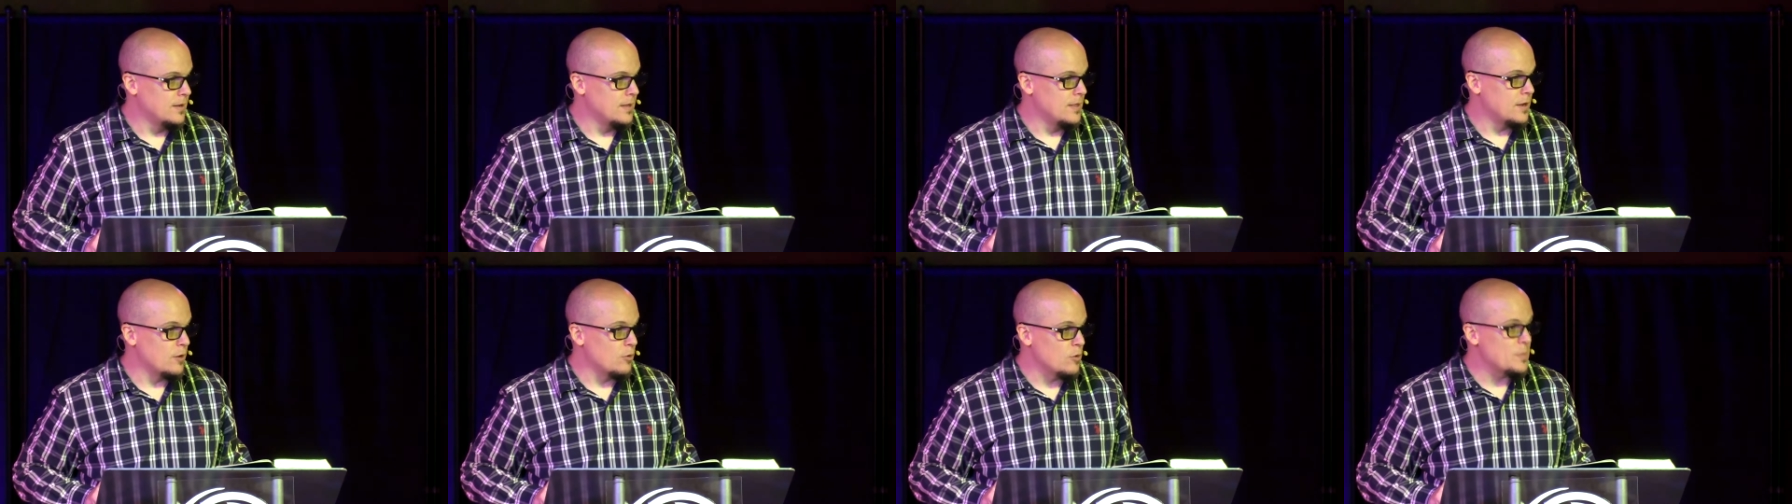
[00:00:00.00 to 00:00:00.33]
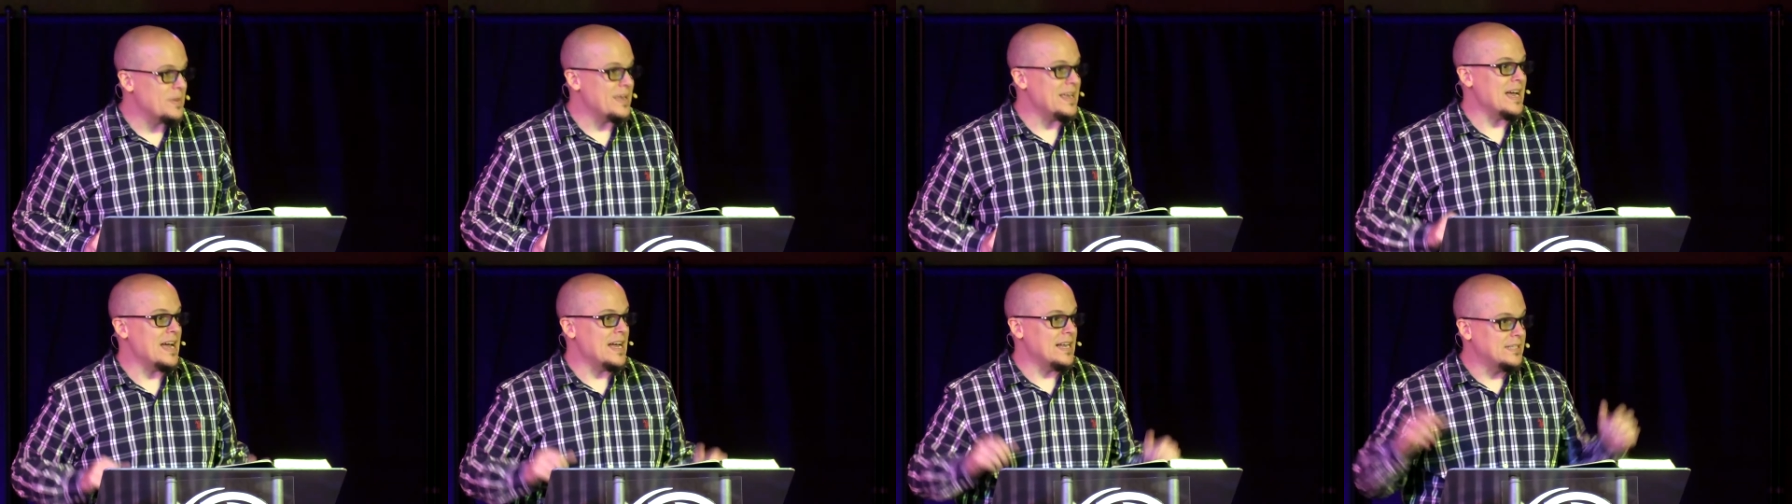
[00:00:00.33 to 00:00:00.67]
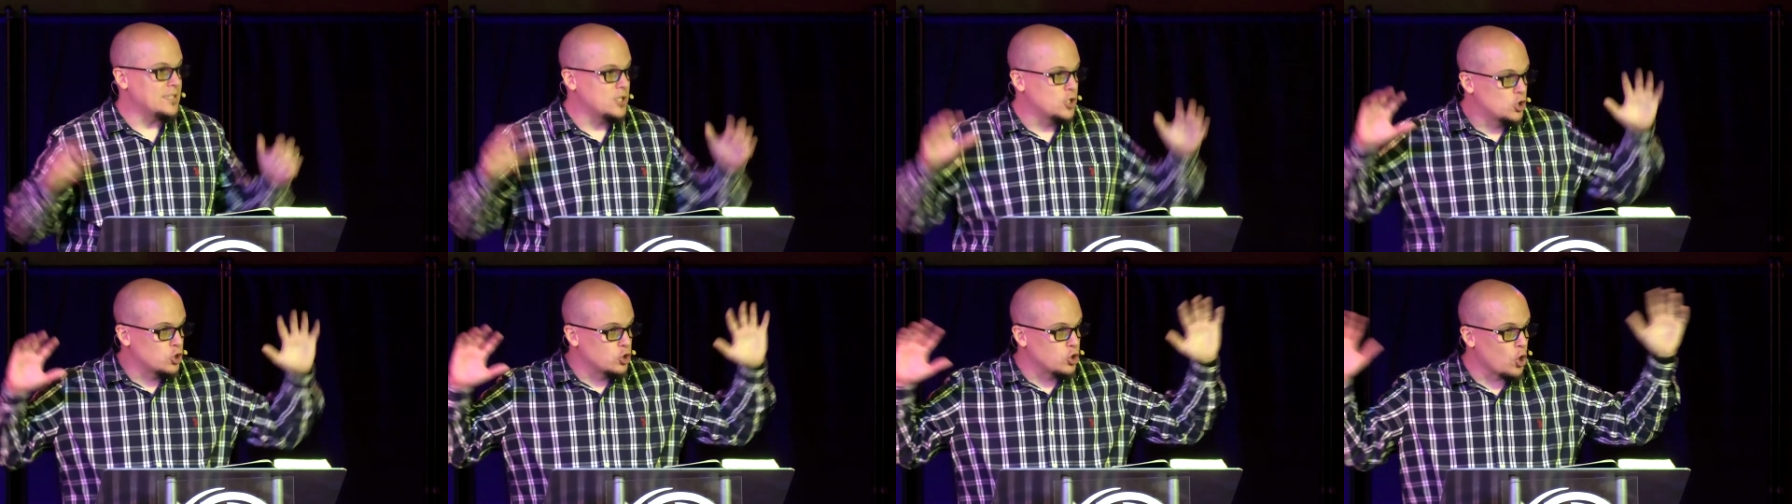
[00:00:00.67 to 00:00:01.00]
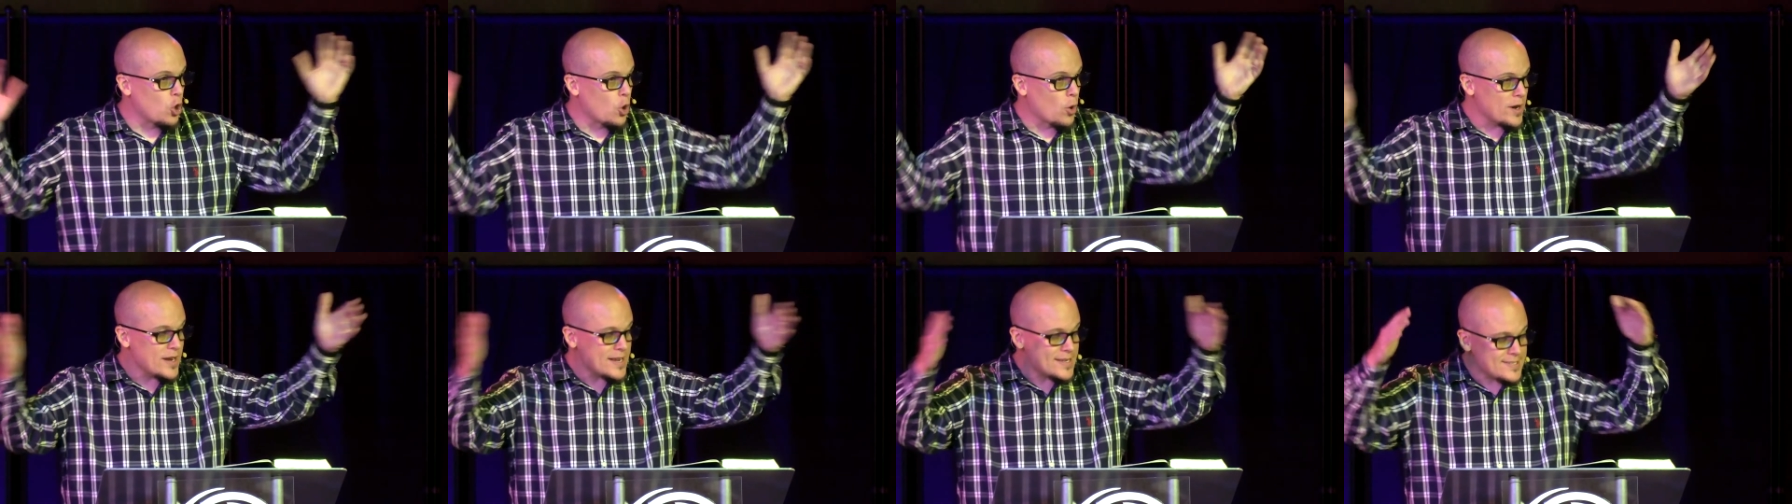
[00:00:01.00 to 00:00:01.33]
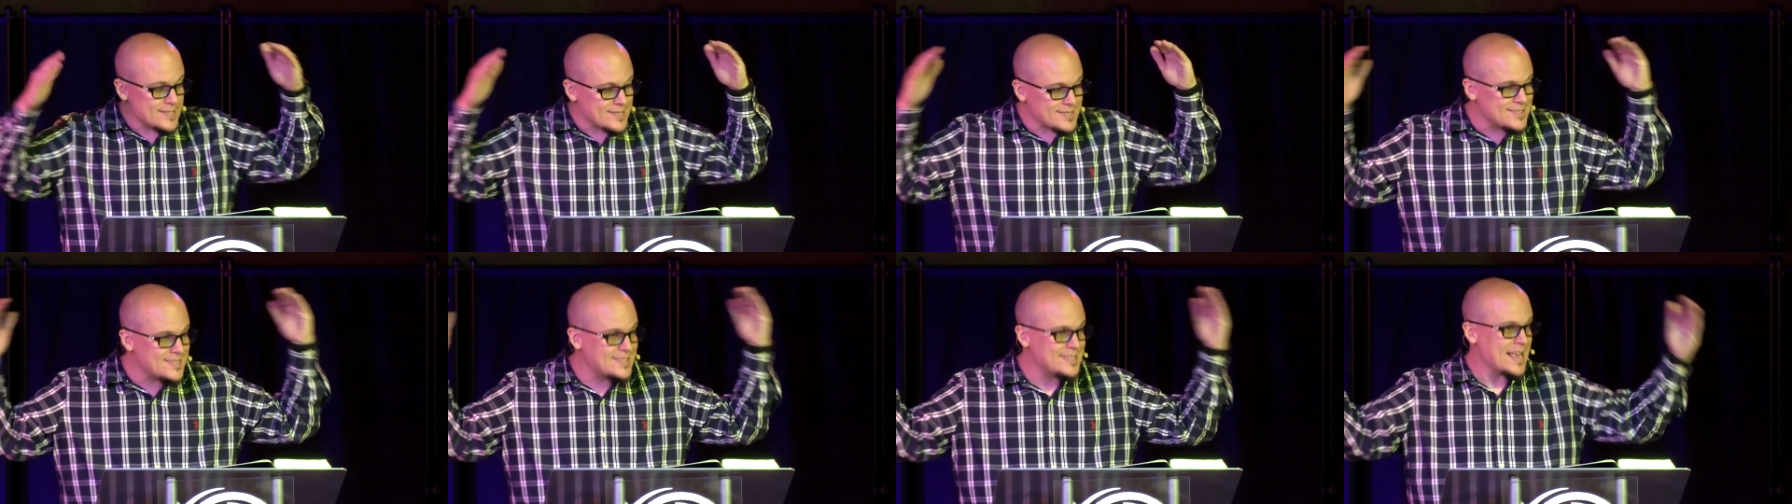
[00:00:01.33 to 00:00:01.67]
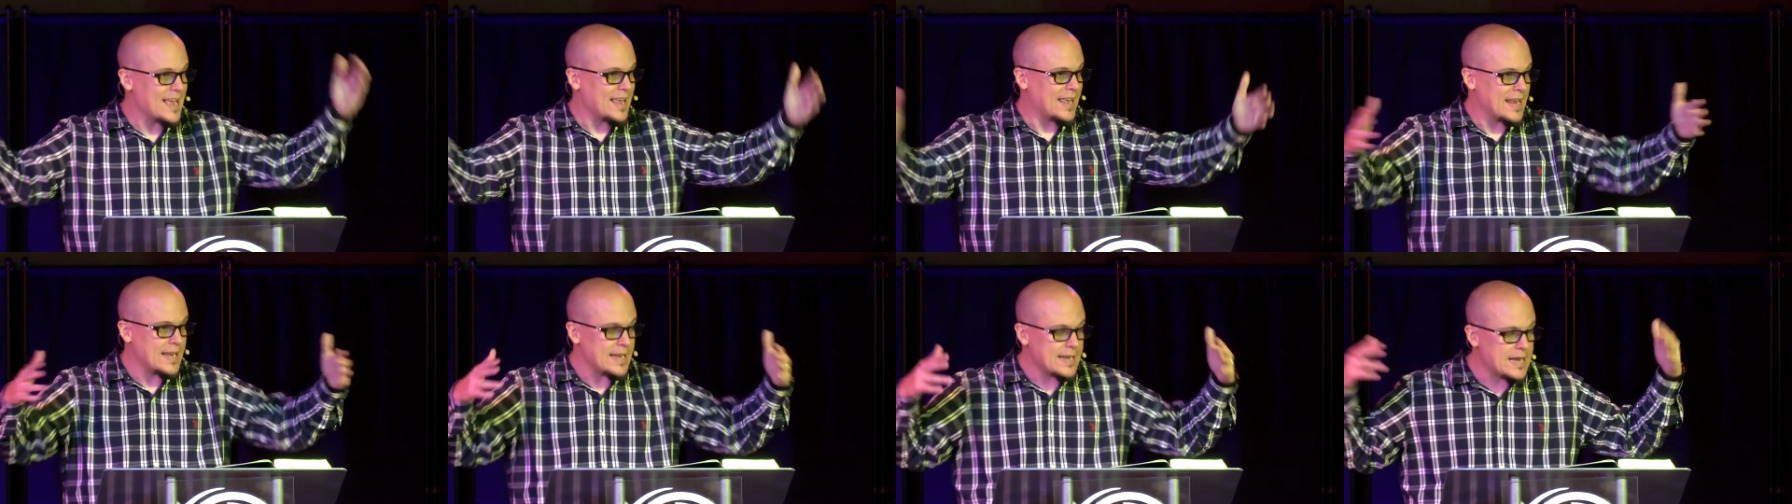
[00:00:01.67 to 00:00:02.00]
There will be a glorious
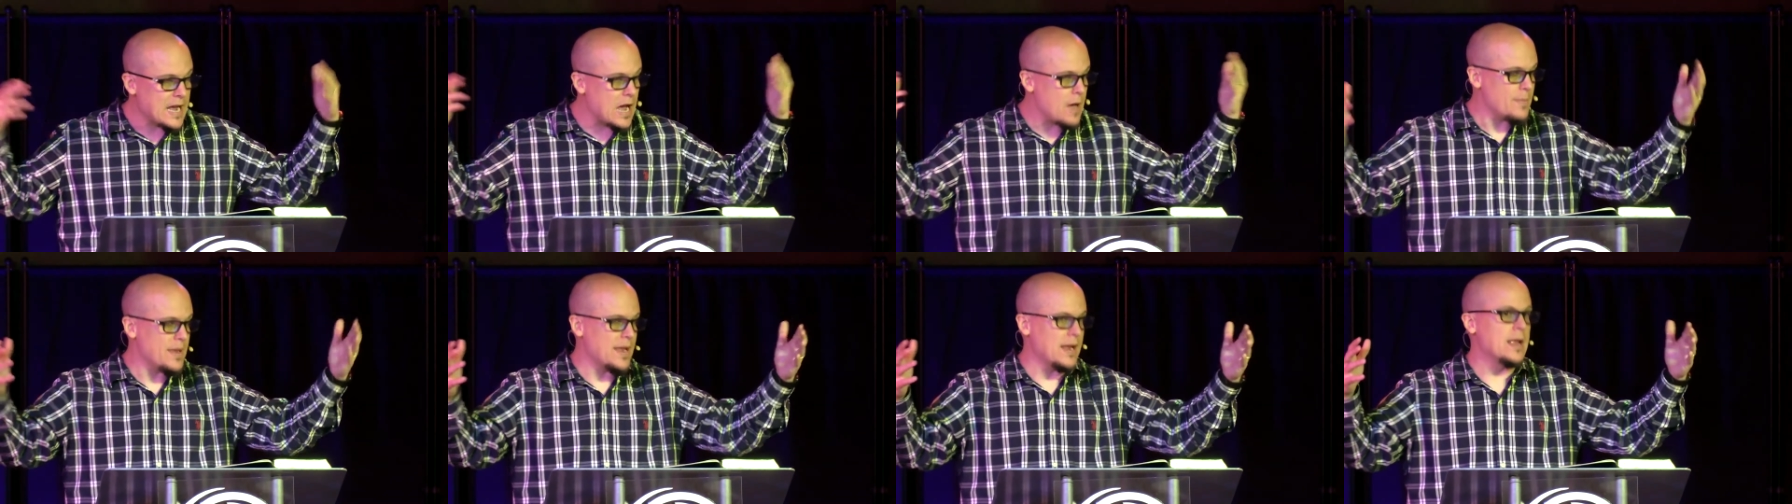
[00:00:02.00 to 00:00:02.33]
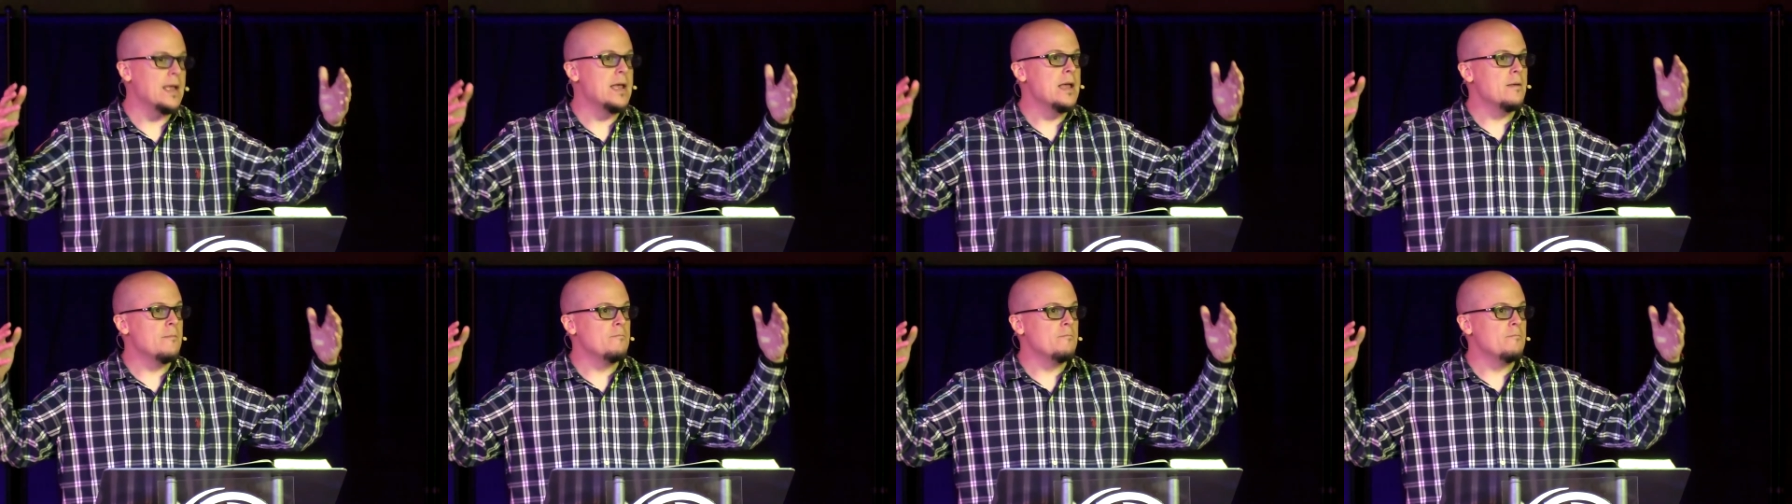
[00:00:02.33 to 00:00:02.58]
second coming.